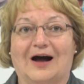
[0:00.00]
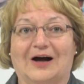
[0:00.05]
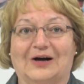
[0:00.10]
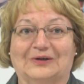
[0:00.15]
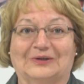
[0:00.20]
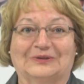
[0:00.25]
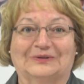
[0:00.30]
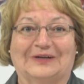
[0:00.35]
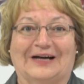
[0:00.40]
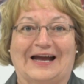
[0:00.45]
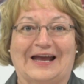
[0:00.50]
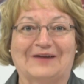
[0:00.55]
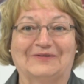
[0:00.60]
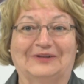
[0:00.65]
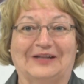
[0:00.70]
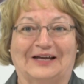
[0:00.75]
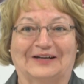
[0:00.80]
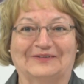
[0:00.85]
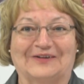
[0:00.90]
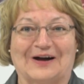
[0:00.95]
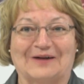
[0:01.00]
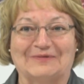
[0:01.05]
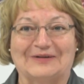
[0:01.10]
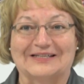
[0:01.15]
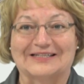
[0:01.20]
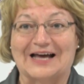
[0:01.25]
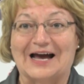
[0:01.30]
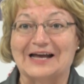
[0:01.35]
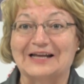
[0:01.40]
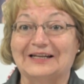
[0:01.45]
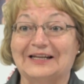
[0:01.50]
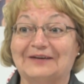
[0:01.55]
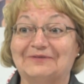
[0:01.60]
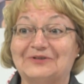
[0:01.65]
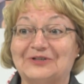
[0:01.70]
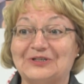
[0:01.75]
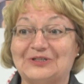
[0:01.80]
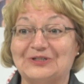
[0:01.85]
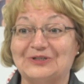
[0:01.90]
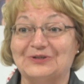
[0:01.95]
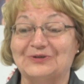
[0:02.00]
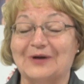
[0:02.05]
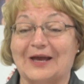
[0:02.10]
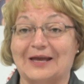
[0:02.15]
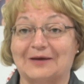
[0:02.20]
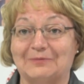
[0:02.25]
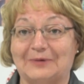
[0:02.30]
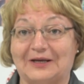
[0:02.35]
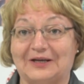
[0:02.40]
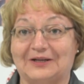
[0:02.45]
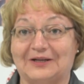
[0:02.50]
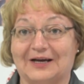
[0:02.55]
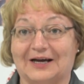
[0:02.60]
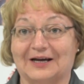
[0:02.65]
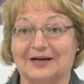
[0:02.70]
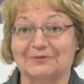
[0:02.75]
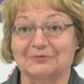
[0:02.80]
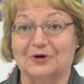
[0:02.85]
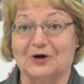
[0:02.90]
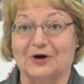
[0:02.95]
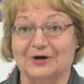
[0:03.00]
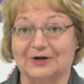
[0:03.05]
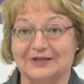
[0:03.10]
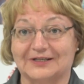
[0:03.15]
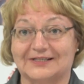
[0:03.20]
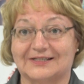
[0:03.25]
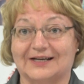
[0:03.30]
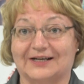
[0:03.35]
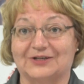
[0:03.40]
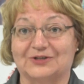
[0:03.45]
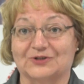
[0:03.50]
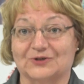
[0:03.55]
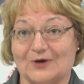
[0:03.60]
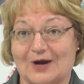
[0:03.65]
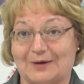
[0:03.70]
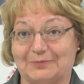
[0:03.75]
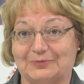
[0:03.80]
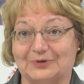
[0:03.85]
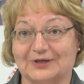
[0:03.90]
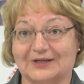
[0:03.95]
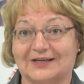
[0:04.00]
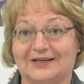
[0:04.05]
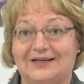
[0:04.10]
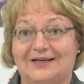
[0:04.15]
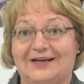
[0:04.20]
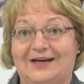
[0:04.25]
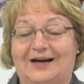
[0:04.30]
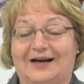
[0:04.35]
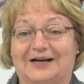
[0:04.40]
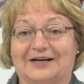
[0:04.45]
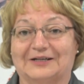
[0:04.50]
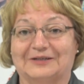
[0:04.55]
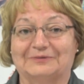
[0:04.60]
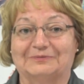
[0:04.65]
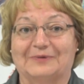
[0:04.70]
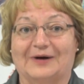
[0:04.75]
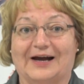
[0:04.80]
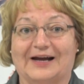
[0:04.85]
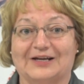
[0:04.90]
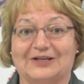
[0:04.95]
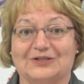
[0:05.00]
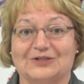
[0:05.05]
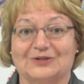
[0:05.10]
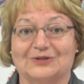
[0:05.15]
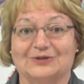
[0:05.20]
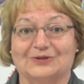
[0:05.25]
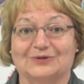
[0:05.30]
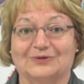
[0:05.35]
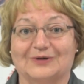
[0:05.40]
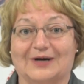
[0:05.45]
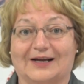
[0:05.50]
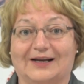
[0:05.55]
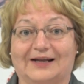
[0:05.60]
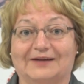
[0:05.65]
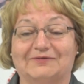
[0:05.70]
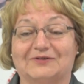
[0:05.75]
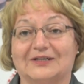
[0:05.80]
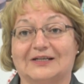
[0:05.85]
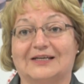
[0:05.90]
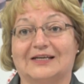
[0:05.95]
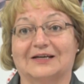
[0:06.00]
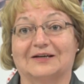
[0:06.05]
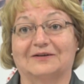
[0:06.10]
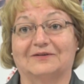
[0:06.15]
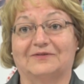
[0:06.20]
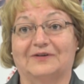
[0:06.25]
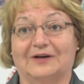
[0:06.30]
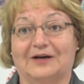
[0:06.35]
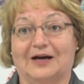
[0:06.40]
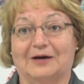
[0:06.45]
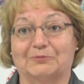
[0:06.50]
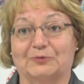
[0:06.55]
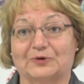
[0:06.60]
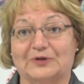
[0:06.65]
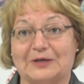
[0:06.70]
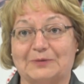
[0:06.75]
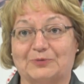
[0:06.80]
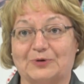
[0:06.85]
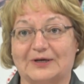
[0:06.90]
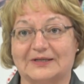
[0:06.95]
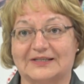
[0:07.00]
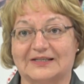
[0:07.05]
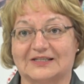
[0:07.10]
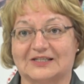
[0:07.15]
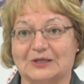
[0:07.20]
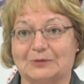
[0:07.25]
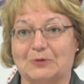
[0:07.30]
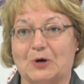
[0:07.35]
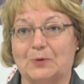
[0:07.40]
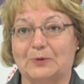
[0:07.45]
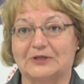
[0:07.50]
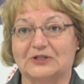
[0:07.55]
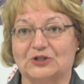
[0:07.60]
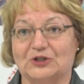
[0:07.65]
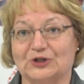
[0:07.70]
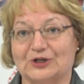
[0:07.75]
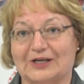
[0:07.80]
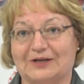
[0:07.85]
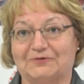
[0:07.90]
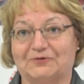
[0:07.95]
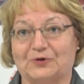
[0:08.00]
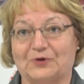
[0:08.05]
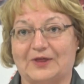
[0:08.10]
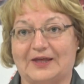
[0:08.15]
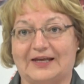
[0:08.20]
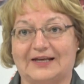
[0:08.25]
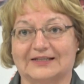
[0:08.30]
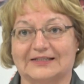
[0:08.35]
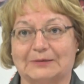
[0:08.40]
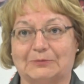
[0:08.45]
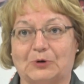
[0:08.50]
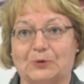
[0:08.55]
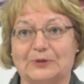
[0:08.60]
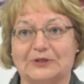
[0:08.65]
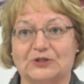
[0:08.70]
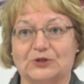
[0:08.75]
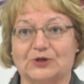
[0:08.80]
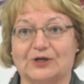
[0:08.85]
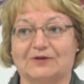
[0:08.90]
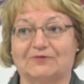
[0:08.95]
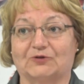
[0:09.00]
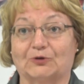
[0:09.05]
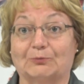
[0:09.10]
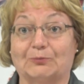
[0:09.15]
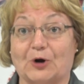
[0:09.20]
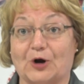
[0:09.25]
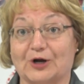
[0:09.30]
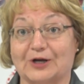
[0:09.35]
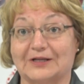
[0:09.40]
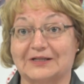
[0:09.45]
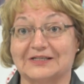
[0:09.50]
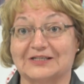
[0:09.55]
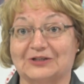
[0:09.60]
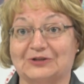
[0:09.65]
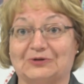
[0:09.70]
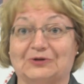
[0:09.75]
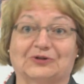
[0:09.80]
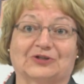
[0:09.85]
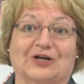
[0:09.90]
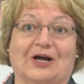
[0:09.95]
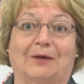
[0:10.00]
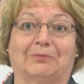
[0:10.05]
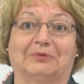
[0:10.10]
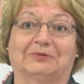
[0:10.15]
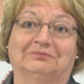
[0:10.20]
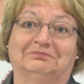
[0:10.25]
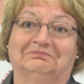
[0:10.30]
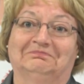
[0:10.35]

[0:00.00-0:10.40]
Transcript: Oh, I have a lot of hobbies. I love to do handmade um, cards. I scrapbook. Um, I do. I like to give um, birthday presents. So I'm always looking for things. I'm always looking for bargains and shop.